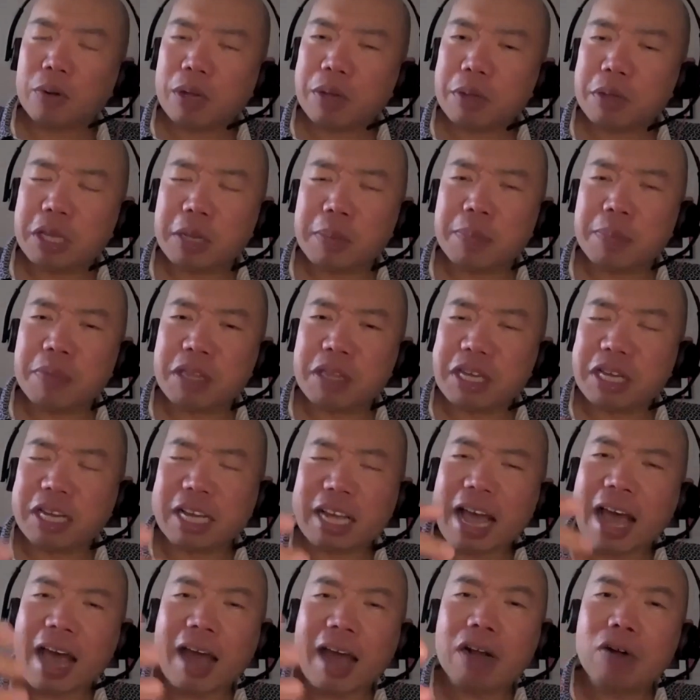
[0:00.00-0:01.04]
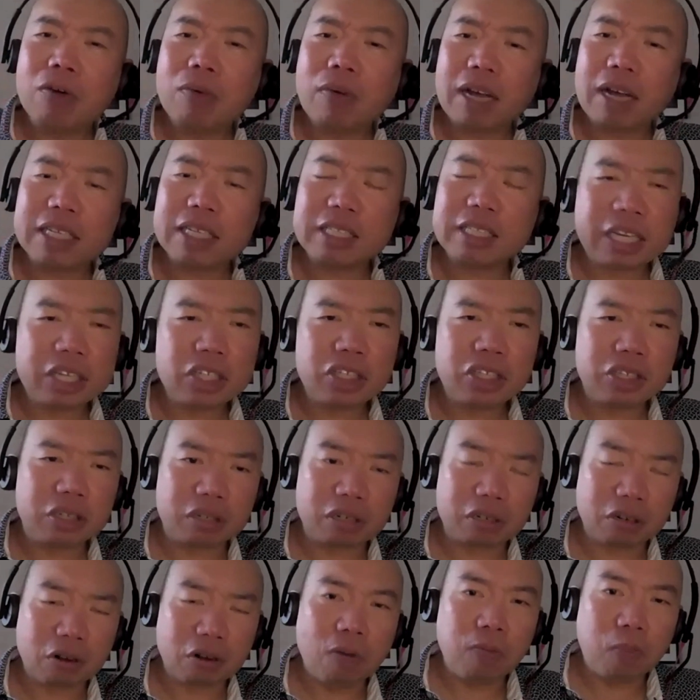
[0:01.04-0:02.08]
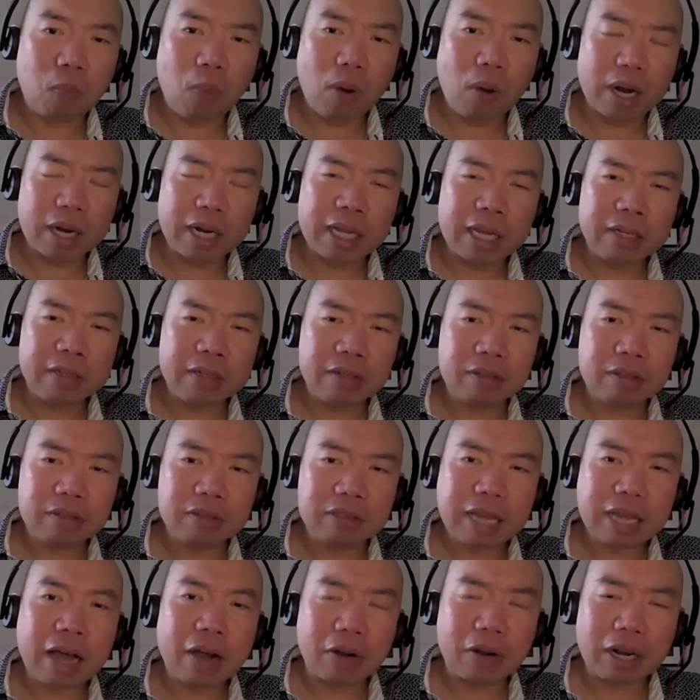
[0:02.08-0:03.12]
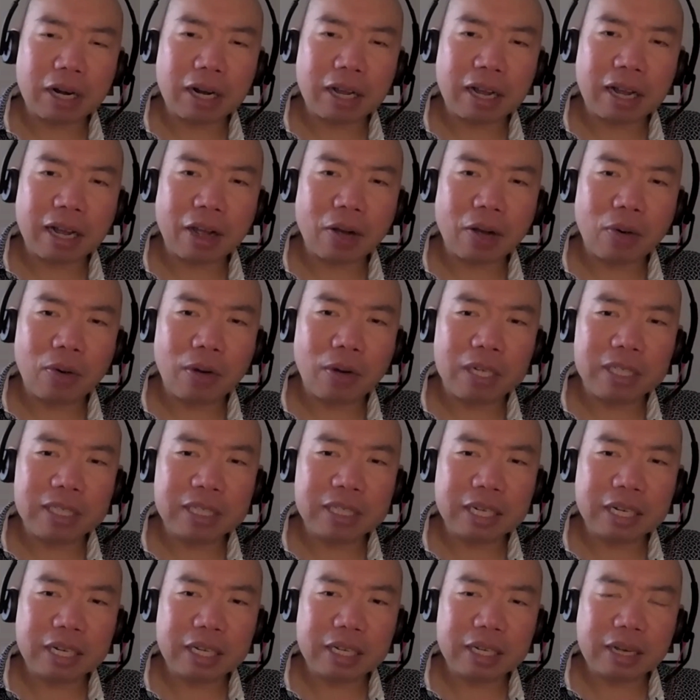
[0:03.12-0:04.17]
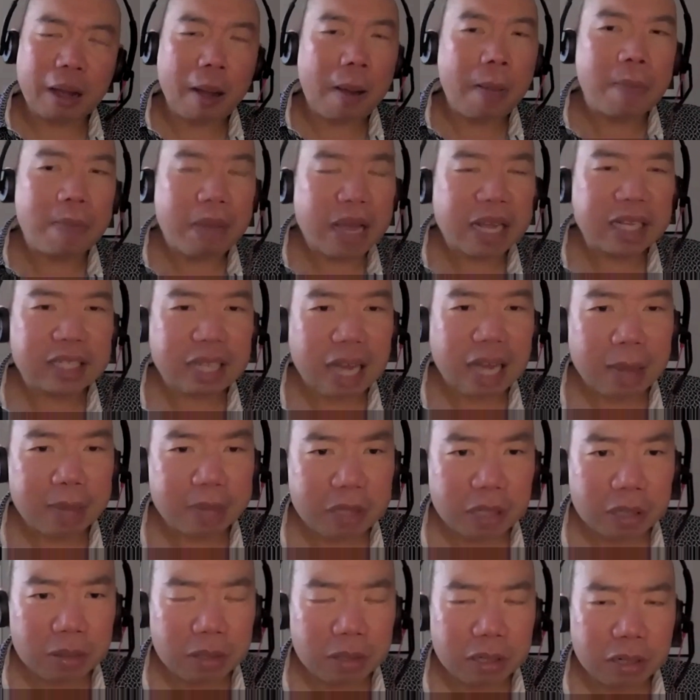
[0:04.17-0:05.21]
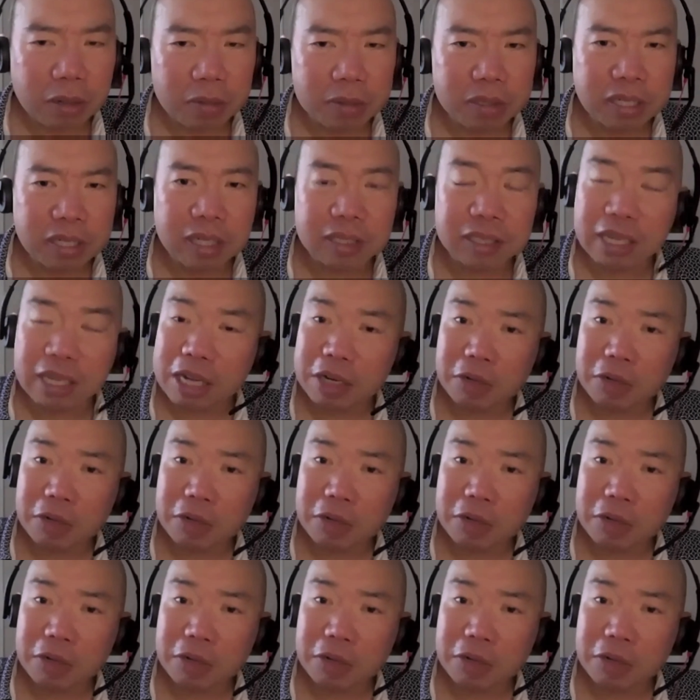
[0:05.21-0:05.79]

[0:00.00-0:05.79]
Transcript: the categorization of what is alkali or acidic makes absolutely no sense. I